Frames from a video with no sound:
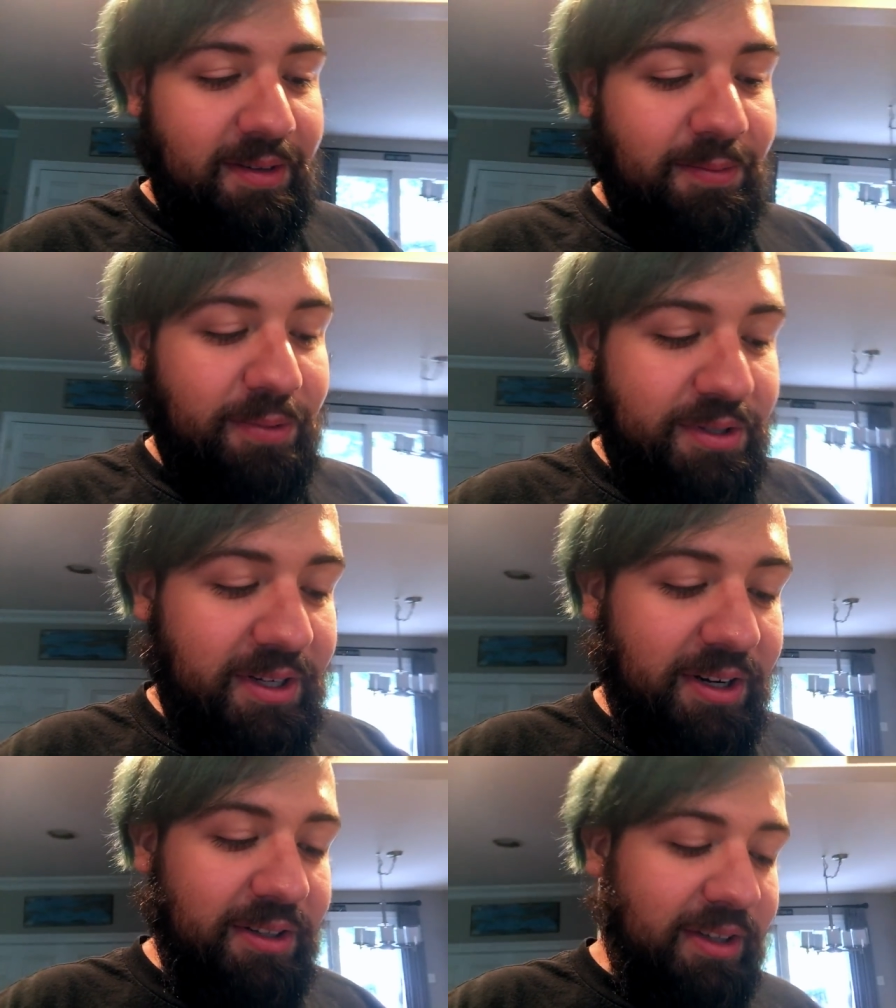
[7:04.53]
Wishing
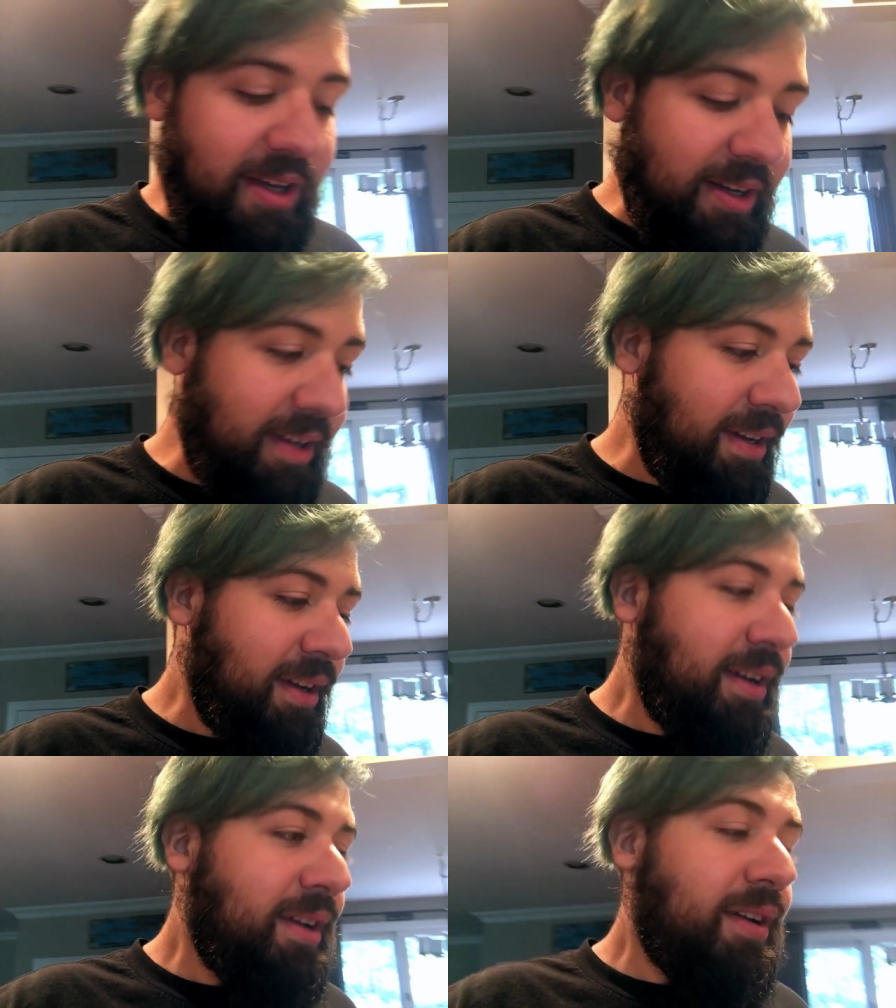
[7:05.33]
her luck.
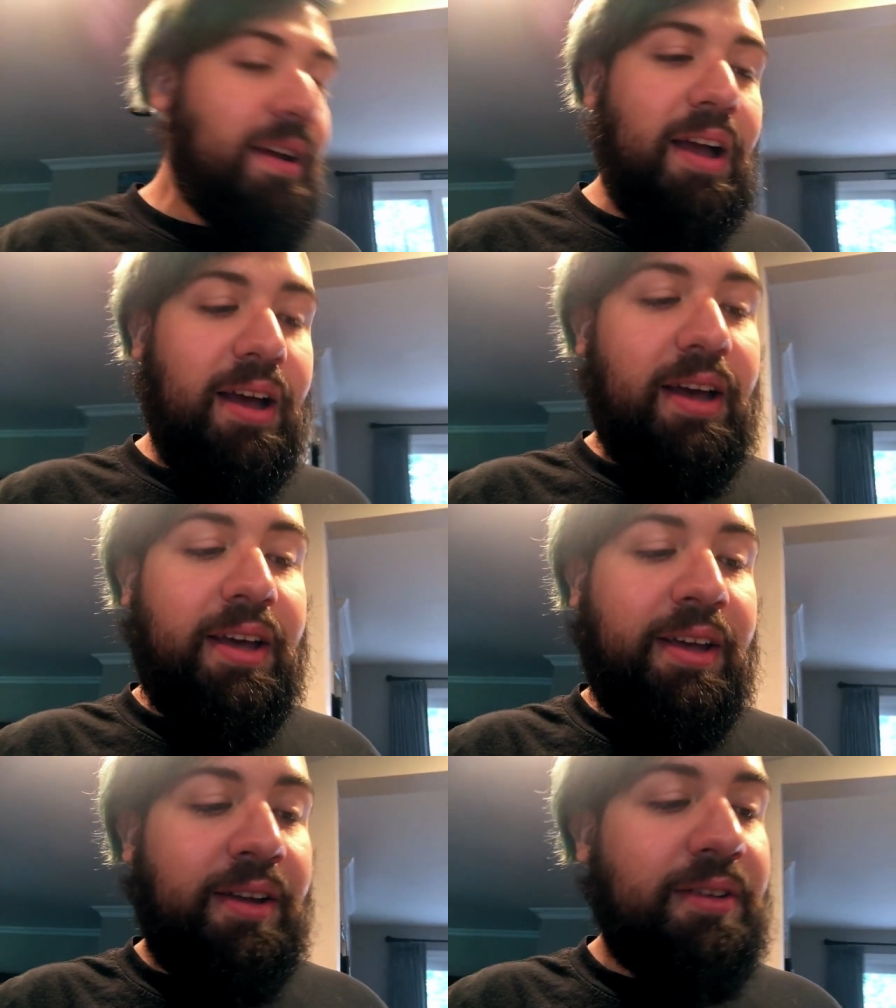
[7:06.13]

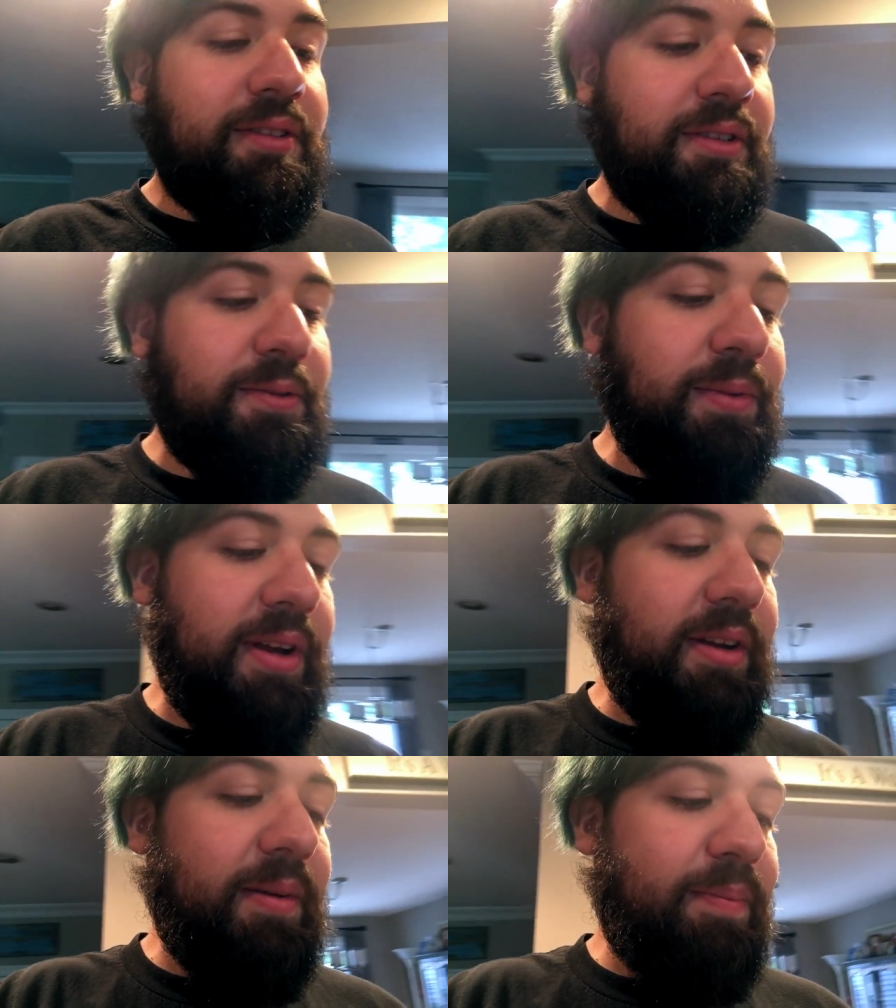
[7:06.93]
I just
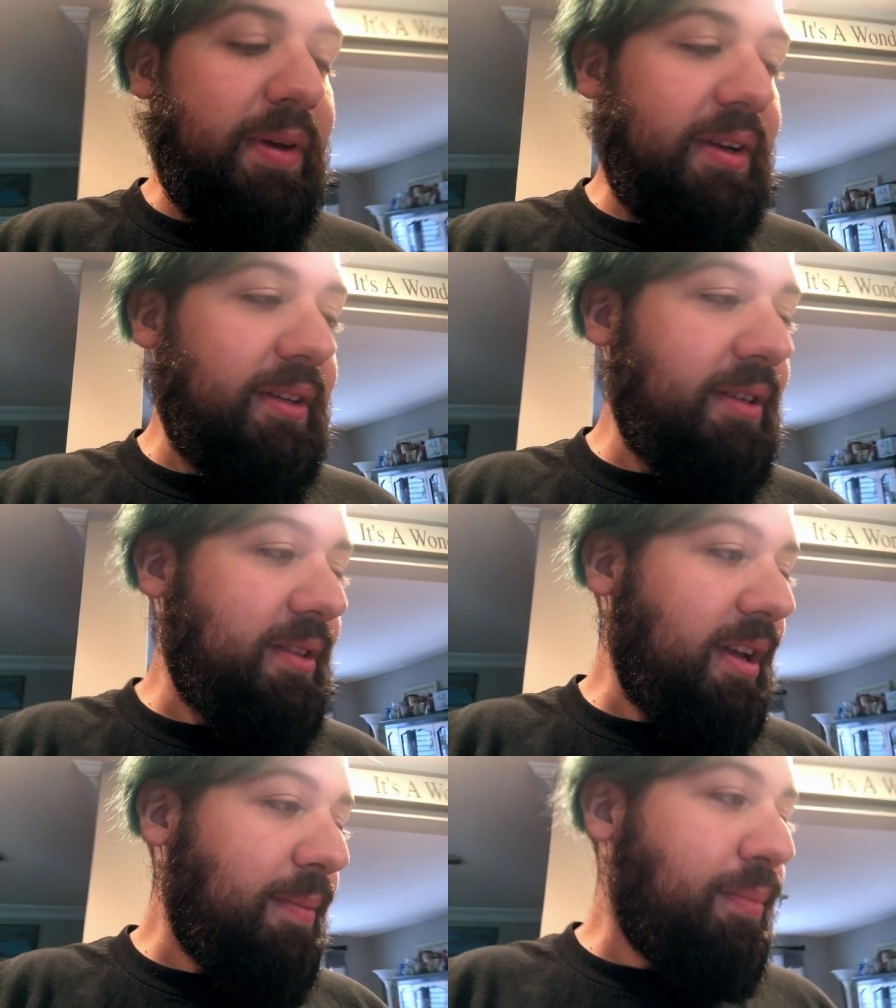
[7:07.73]
went and picked us
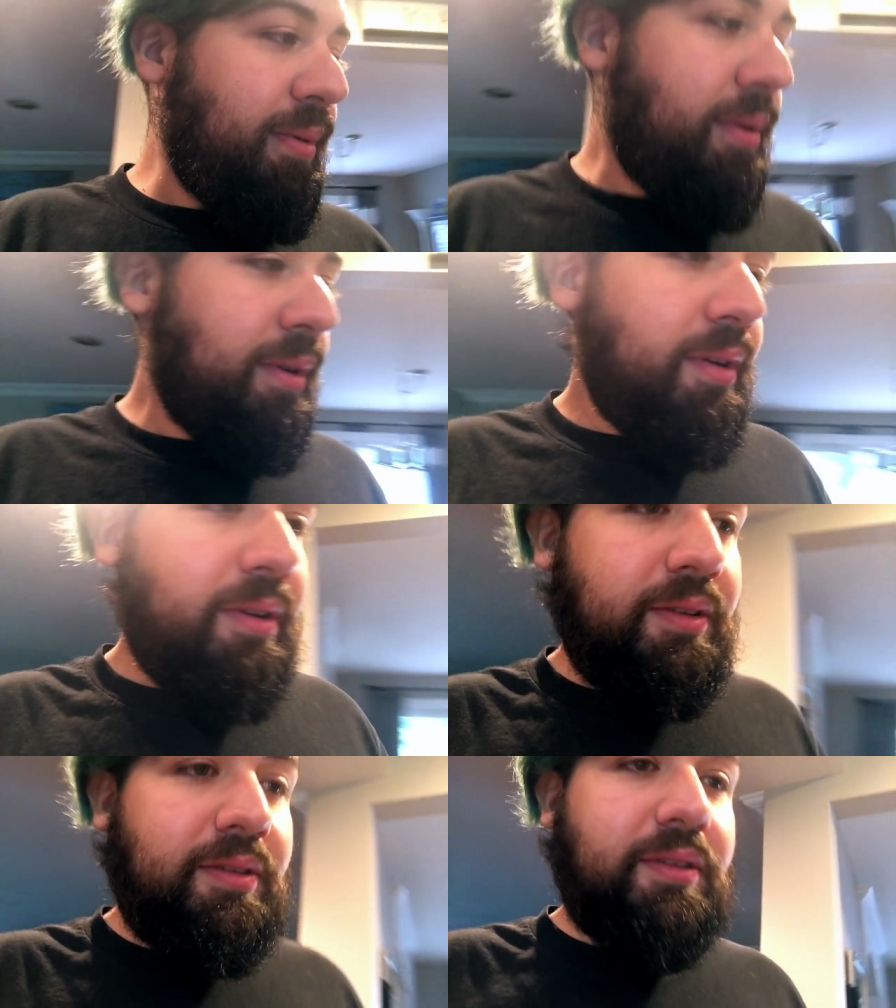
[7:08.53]
up
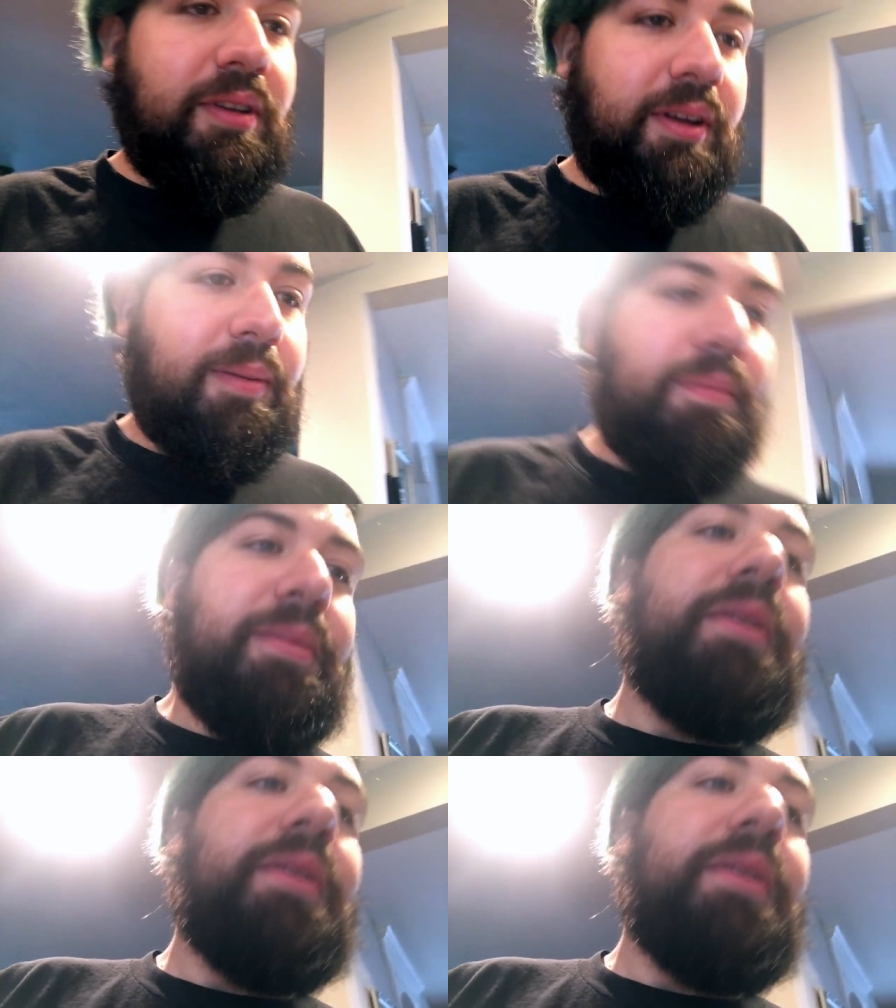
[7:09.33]
some